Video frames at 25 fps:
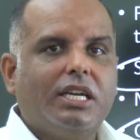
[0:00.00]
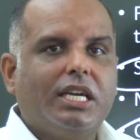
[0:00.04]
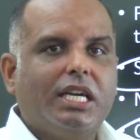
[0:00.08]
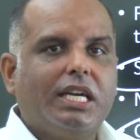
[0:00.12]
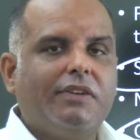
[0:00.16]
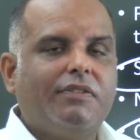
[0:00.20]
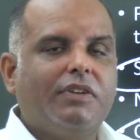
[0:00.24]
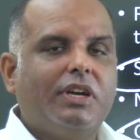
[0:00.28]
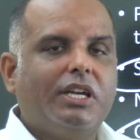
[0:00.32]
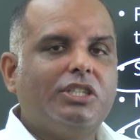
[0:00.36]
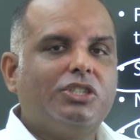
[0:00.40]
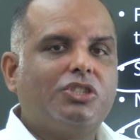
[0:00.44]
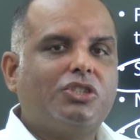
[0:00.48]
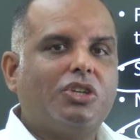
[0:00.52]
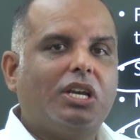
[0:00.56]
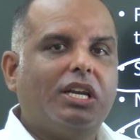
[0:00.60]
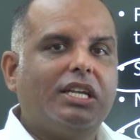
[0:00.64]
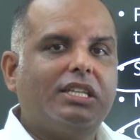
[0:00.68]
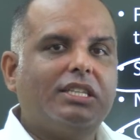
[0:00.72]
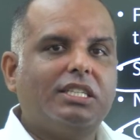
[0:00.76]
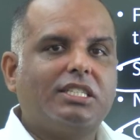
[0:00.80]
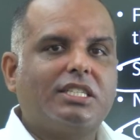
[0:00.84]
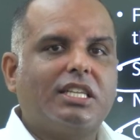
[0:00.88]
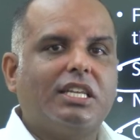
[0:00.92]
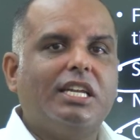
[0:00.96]
Eventually
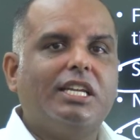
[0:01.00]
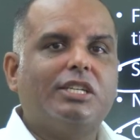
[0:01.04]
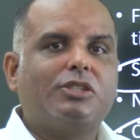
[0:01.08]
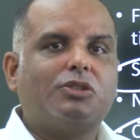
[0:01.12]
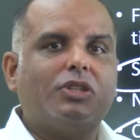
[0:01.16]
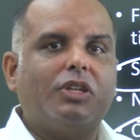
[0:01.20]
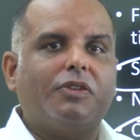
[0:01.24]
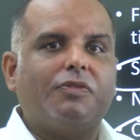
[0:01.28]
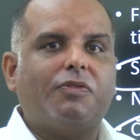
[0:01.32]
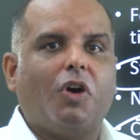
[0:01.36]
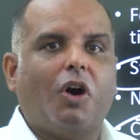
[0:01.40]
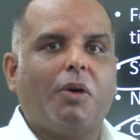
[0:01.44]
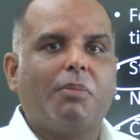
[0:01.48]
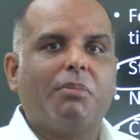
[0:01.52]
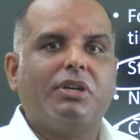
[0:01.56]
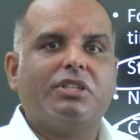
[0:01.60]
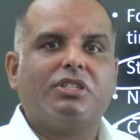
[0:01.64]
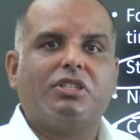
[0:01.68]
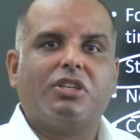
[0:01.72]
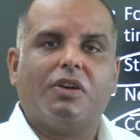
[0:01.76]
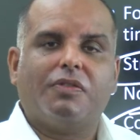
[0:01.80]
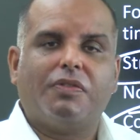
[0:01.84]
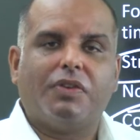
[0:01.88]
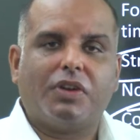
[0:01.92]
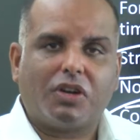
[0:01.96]
this leads to the
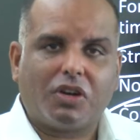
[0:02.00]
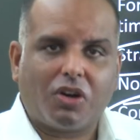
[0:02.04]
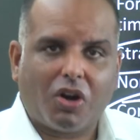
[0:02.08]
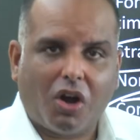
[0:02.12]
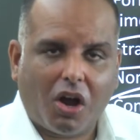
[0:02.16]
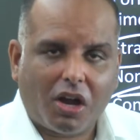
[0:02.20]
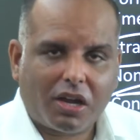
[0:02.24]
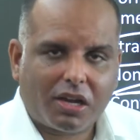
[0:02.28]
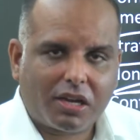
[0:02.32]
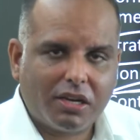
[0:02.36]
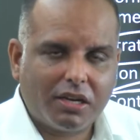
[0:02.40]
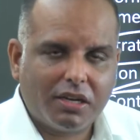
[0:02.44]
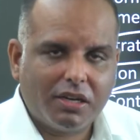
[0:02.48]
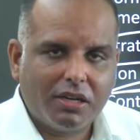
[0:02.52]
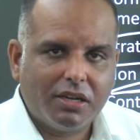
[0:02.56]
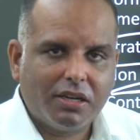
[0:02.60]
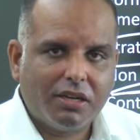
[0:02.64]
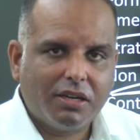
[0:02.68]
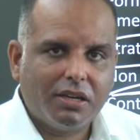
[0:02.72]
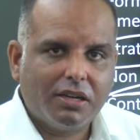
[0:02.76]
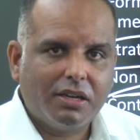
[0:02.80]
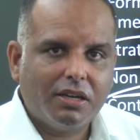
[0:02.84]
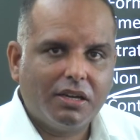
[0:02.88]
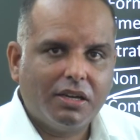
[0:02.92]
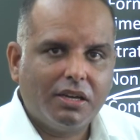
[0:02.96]
formation of a rock,
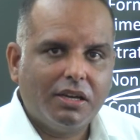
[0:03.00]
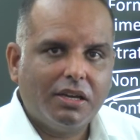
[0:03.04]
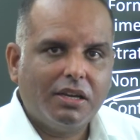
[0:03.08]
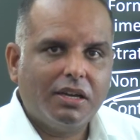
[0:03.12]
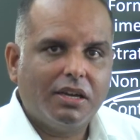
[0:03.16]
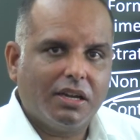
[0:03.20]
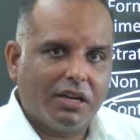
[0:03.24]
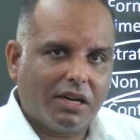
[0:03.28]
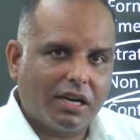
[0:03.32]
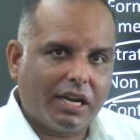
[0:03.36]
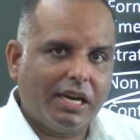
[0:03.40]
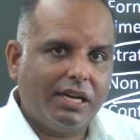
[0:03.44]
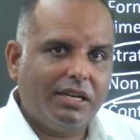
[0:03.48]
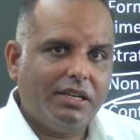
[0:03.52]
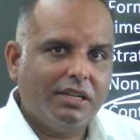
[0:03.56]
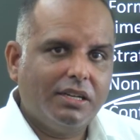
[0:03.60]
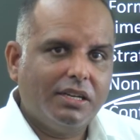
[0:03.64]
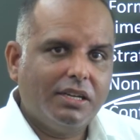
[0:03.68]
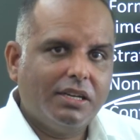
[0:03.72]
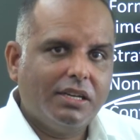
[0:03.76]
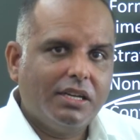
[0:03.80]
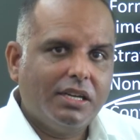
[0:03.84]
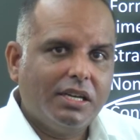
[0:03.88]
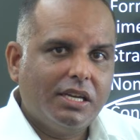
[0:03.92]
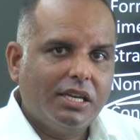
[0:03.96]
right?
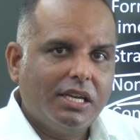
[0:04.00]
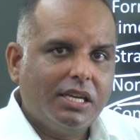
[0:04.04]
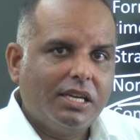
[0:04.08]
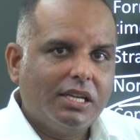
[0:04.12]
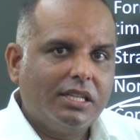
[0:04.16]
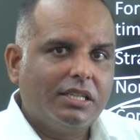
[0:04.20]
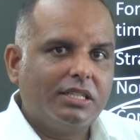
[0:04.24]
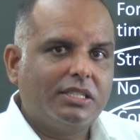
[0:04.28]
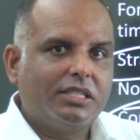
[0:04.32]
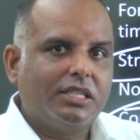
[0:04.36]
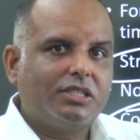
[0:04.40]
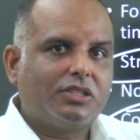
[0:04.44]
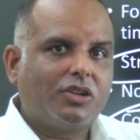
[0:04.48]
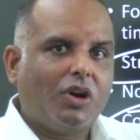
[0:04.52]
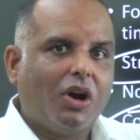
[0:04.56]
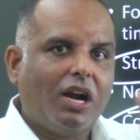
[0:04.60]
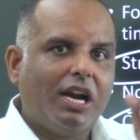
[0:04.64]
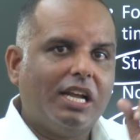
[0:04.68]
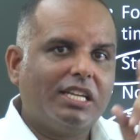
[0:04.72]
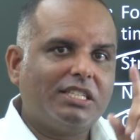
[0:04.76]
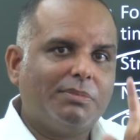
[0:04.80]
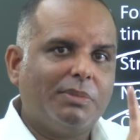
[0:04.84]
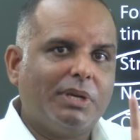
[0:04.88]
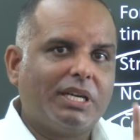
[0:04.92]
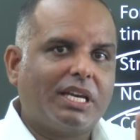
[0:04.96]
This is called
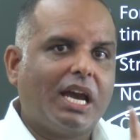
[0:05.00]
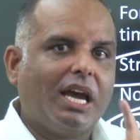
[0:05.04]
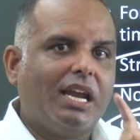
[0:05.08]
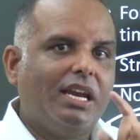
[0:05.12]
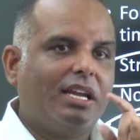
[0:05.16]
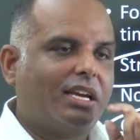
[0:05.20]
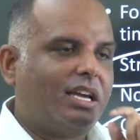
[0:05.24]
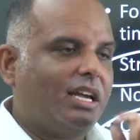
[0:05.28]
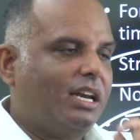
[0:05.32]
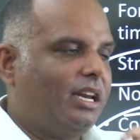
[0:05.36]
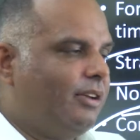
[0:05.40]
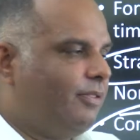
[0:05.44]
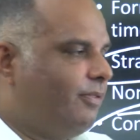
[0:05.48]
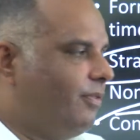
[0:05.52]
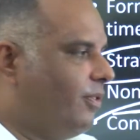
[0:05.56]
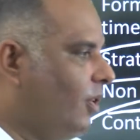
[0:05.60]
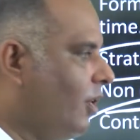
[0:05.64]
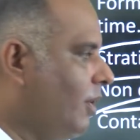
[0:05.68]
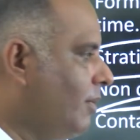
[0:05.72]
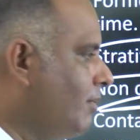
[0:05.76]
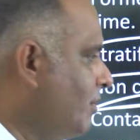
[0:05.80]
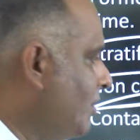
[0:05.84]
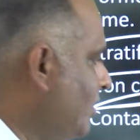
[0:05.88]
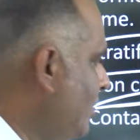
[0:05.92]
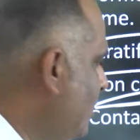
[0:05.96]
as mechanically
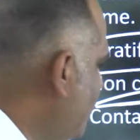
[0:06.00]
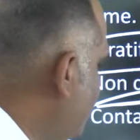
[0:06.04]
formed.